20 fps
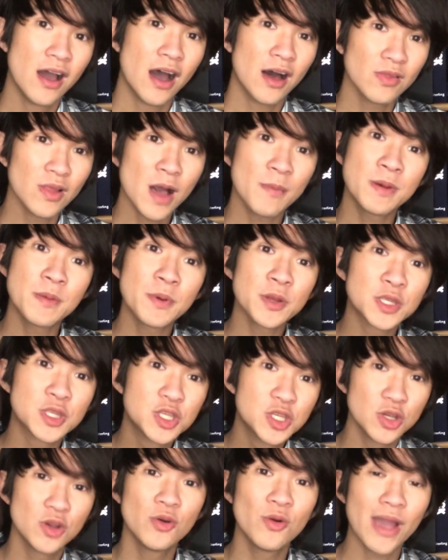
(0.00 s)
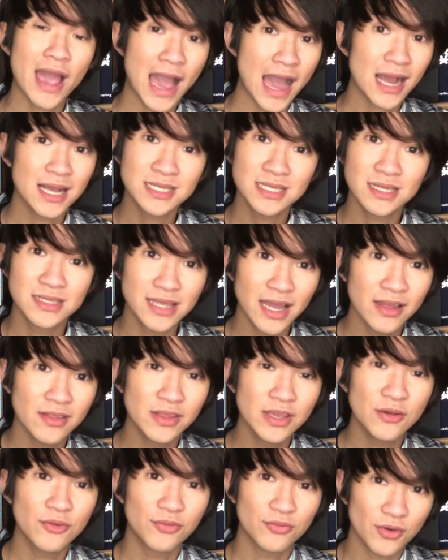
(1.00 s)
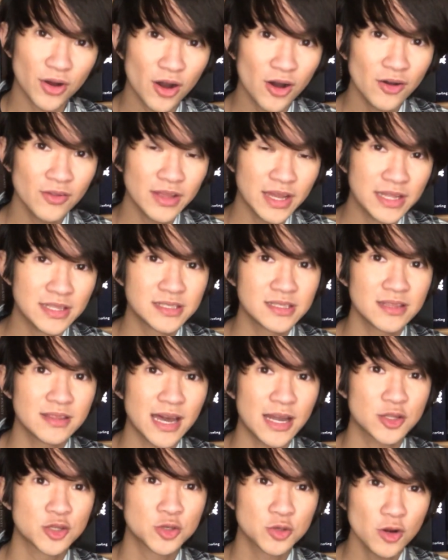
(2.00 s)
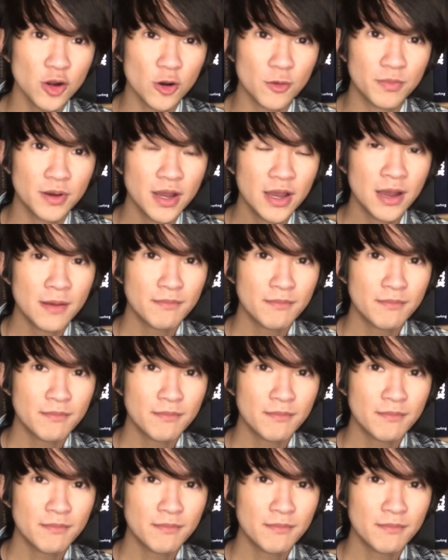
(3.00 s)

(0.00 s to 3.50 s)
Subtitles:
a lot of people do accidentally fall into that trope.